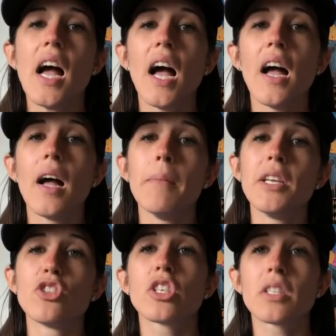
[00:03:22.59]

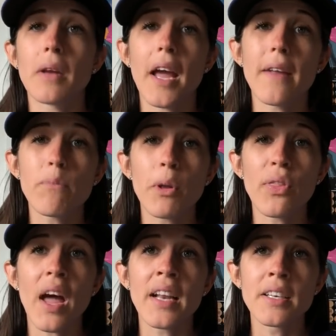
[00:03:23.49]
And just to kind of
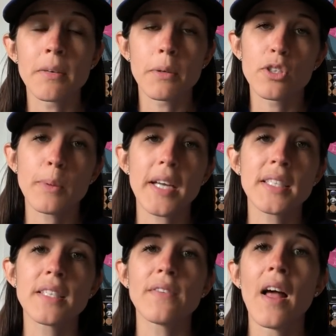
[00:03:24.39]
put that into
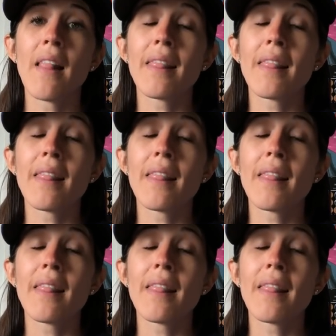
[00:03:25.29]
perspective,